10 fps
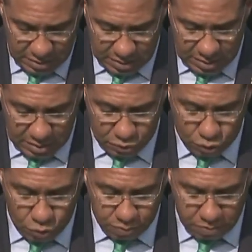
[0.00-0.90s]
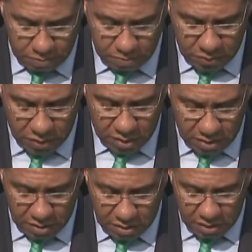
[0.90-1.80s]
So,
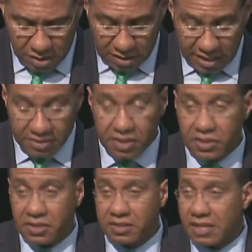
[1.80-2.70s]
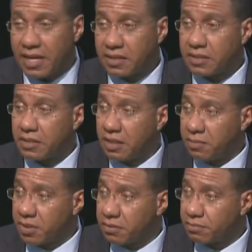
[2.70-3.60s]
organizations like
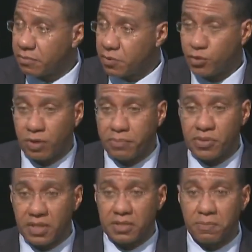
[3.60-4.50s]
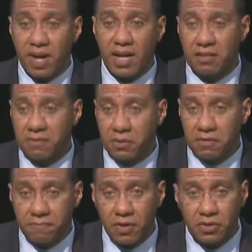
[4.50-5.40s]
CDEMA, which represents part of our
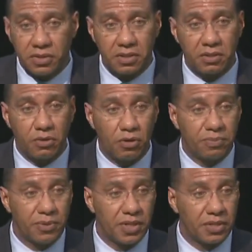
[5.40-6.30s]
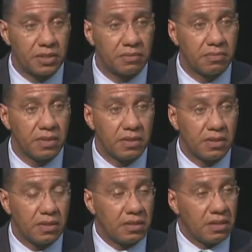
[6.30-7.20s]
functional corporation,
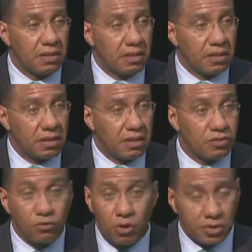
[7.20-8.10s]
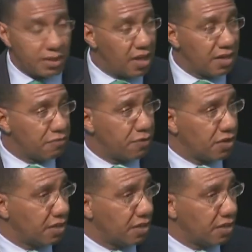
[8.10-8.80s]
is grossly underfunded.